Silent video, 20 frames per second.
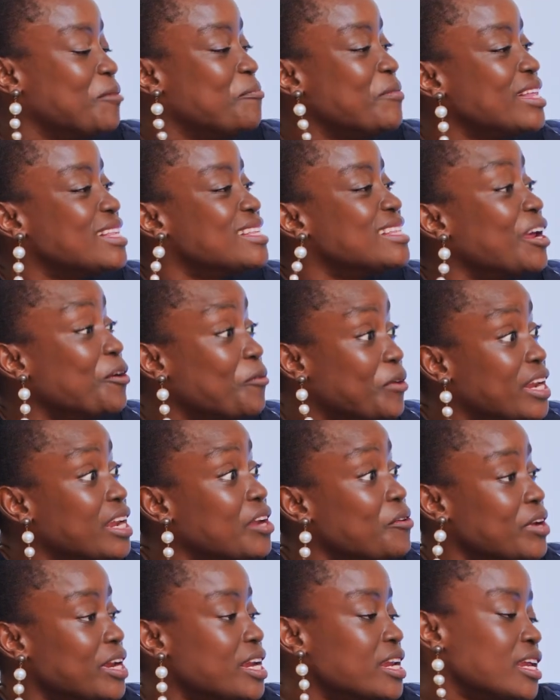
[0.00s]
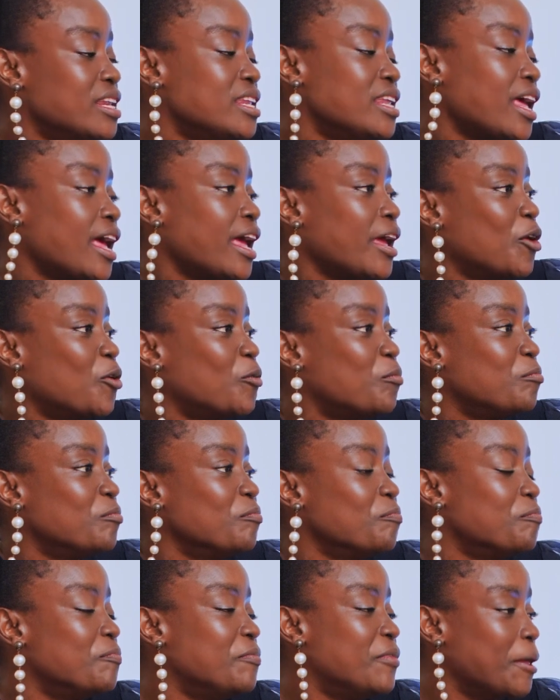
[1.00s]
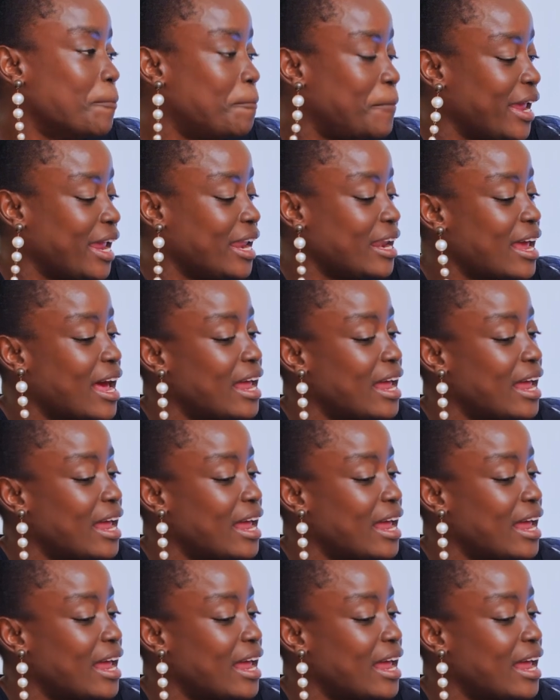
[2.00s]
It means they really, really need their help, their pain.